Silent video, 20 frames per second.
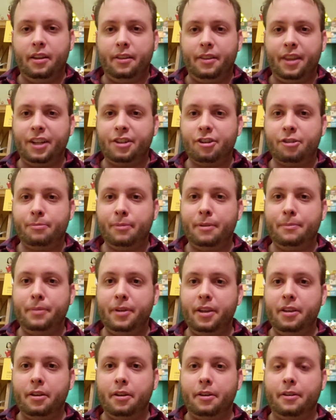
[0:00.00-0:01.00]
That just might
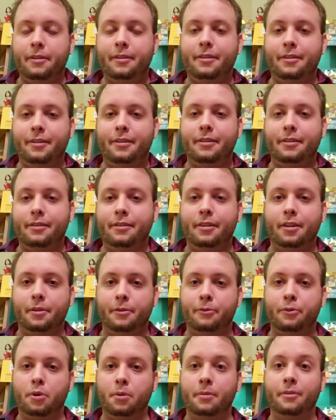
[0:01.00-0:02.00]
be another
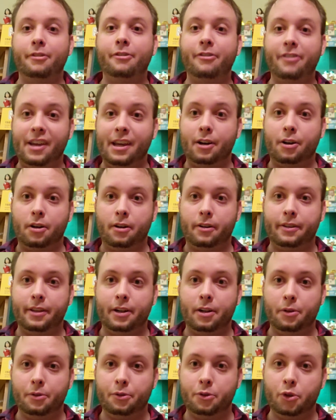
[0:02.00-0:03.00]
form of fan art that
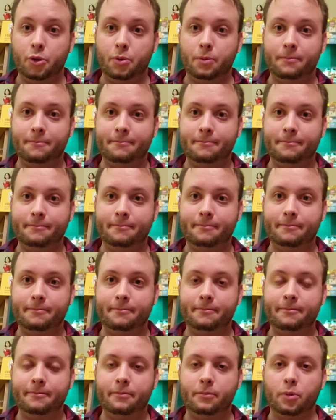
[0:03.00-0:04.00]
I'll do,
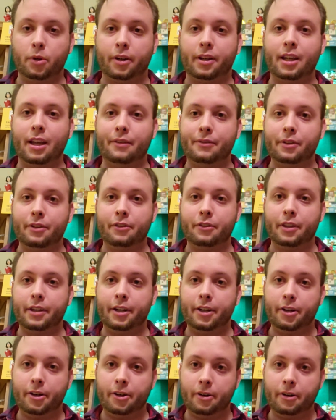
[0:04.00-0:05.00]
where Kevin's
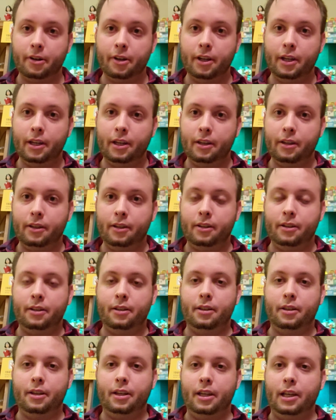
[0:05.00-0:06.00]
there,
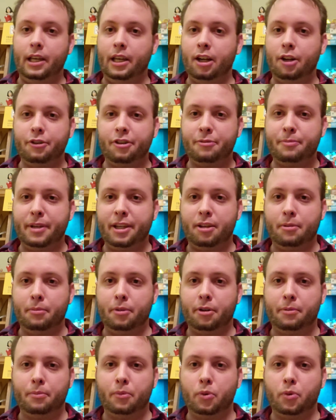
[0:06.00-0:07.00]
and I'll just make him
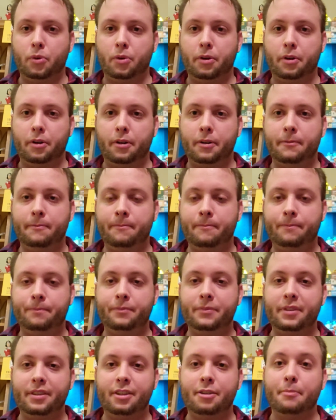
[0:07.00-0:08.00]
look more
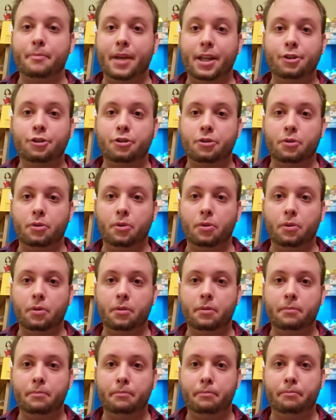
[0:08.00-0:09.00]

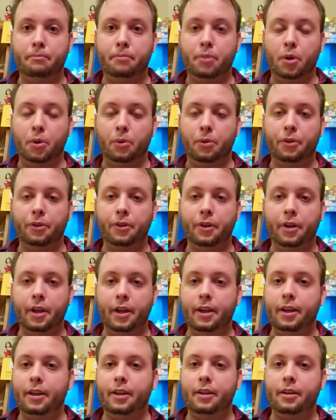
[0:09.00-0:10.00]
dimensional, both
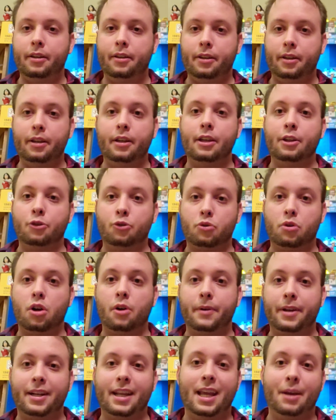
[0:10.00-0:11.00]
in
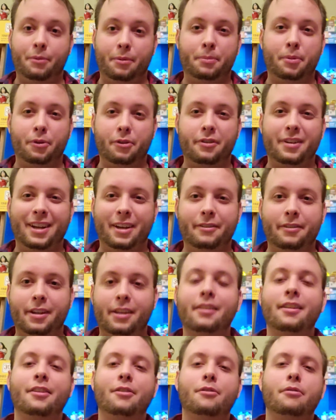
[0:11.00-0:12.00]
drawing and with personality.
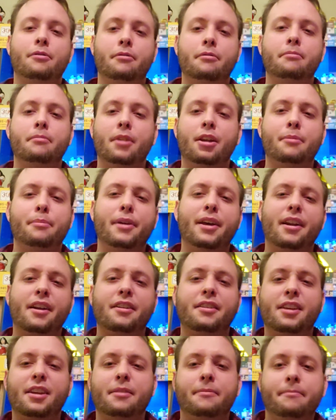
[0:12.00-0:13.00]
That's not a bad
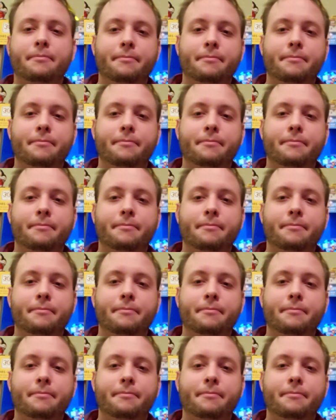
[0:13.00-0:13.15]
idea.